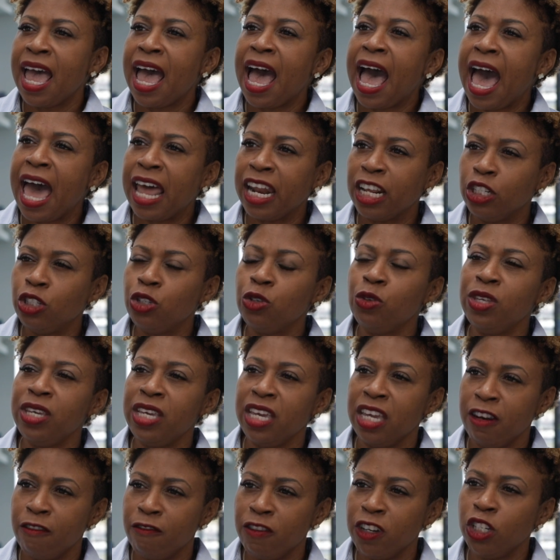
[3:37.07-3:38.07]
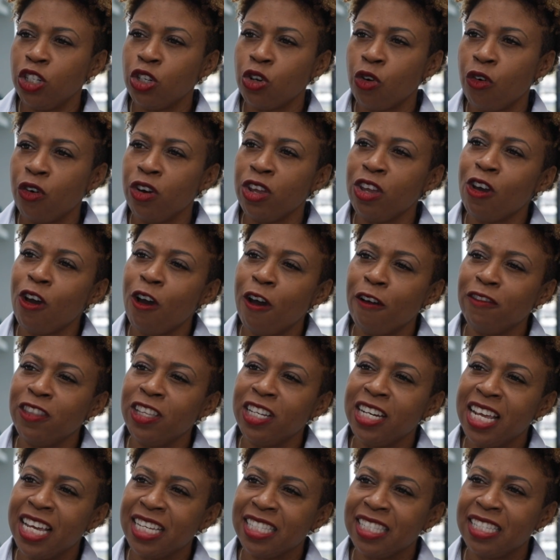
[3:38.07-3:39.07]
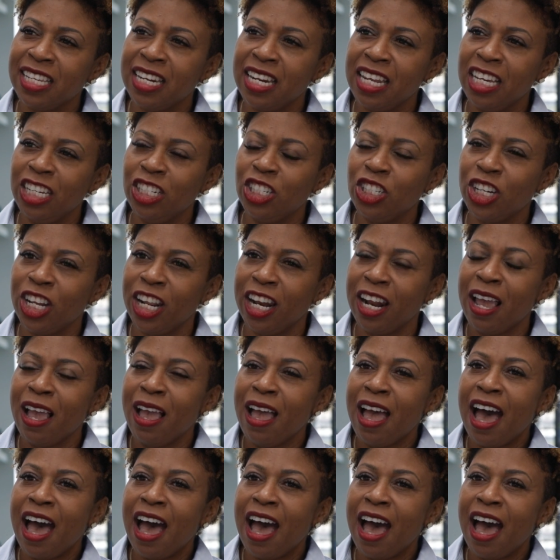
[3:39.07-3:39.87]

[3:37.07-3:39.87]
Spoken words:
added to the inventory of the destination,